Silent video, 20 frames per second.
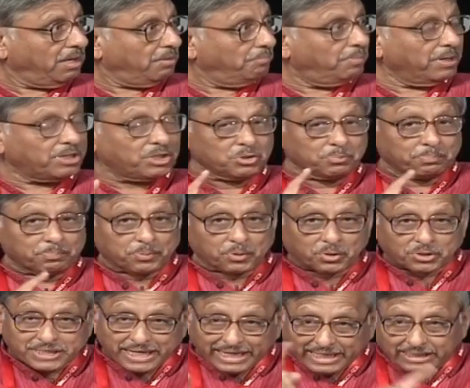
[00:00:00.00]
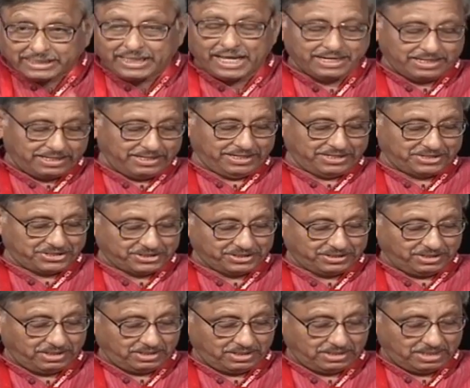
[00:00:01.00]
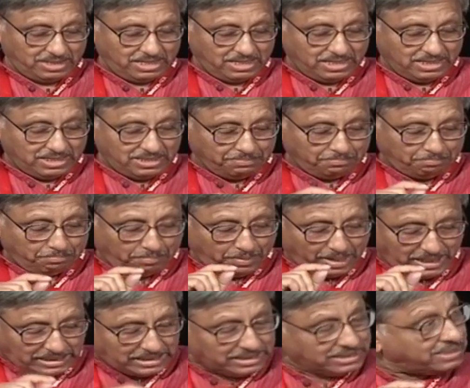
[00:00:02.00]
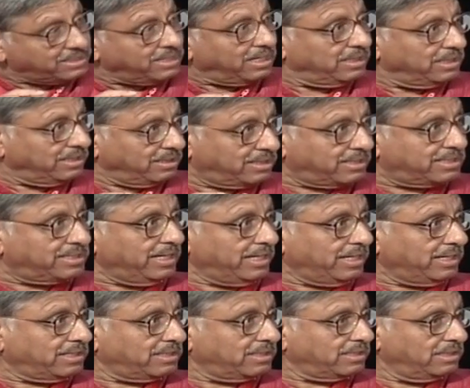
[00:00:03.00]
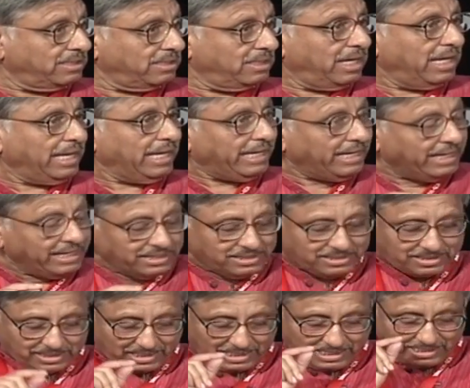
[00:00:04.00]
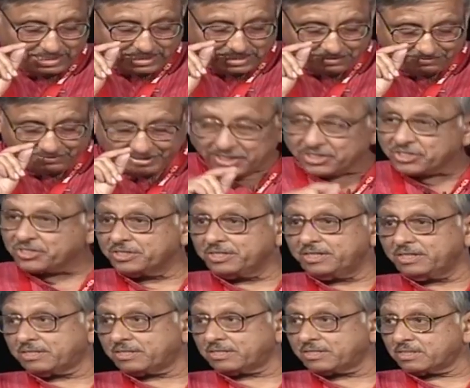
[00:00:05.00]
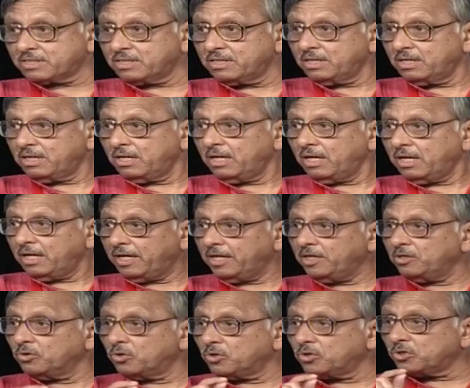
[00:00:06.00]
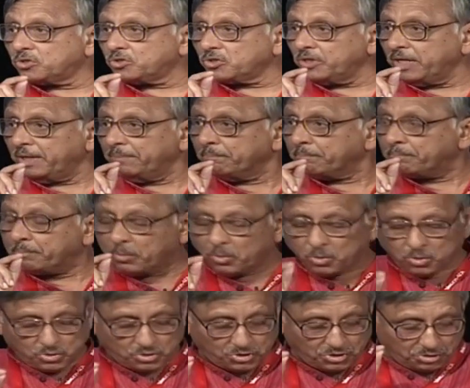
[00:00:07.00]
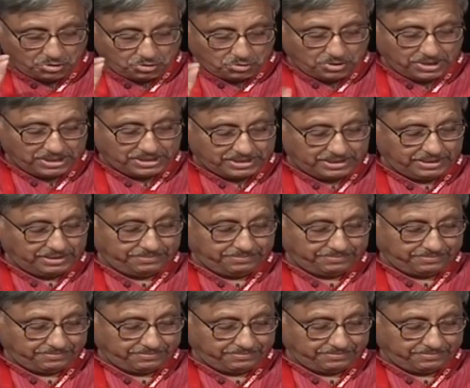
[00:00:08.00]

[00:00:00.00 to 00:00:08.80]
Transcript: But to protect that nation, the Pakistani state is interventionist in order to impose unity,